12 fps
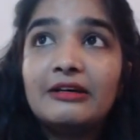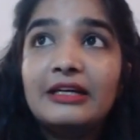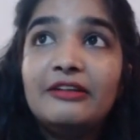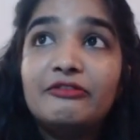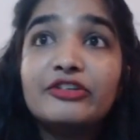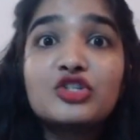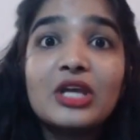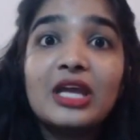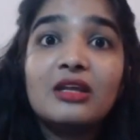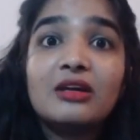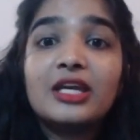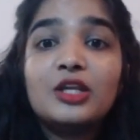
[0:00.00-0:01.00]
in which
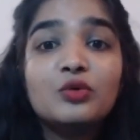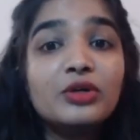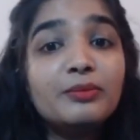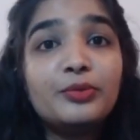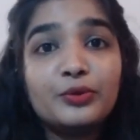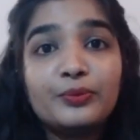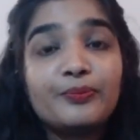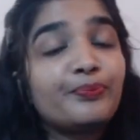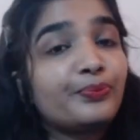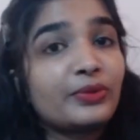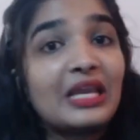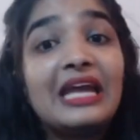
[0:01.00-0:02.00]
area can you improve?
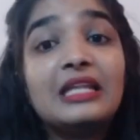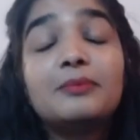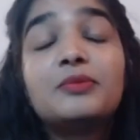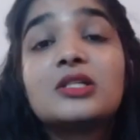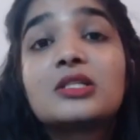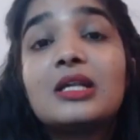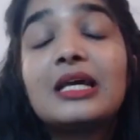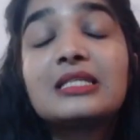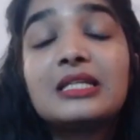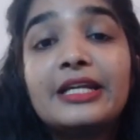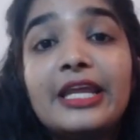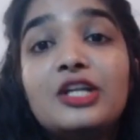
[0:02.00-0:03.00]
and the
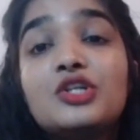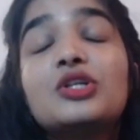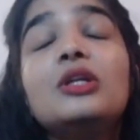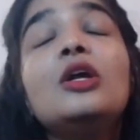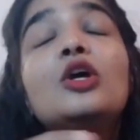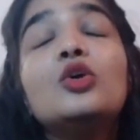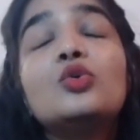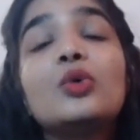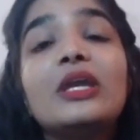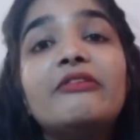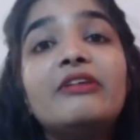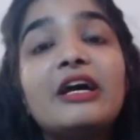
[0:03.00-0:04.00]
personalized attention.
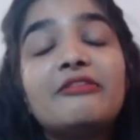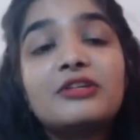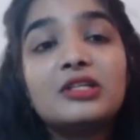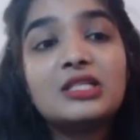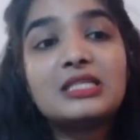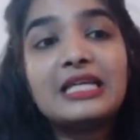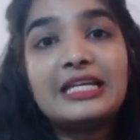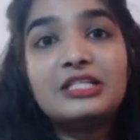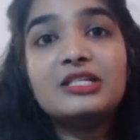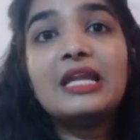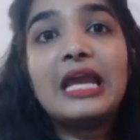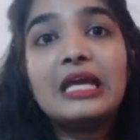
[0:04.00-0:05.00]
So even after the
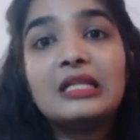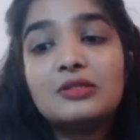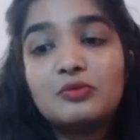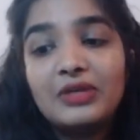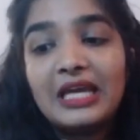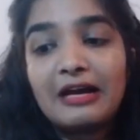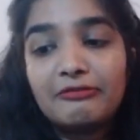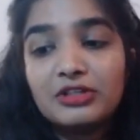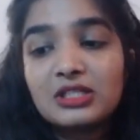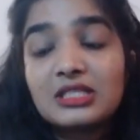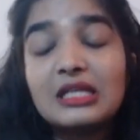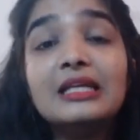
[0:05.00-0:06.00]
session ends, we have
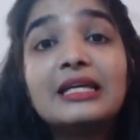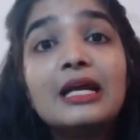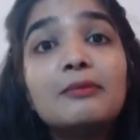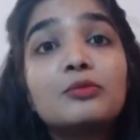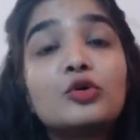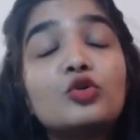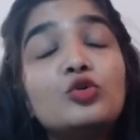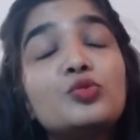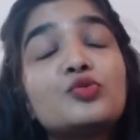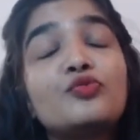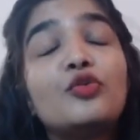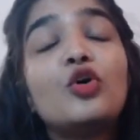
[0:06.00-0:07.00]
this Telegram
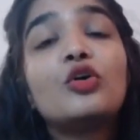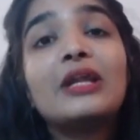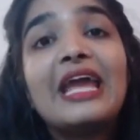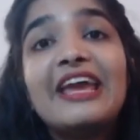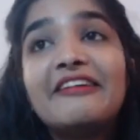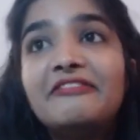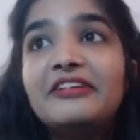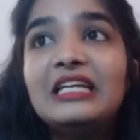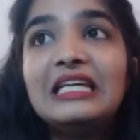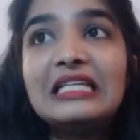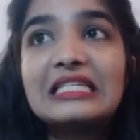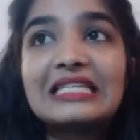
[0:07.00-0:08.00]
groups for
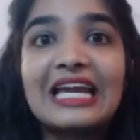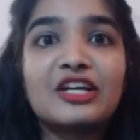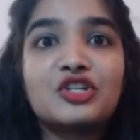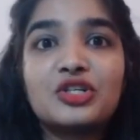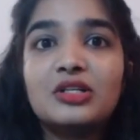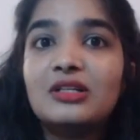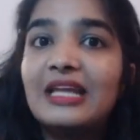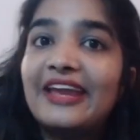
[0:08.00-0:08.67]
every section,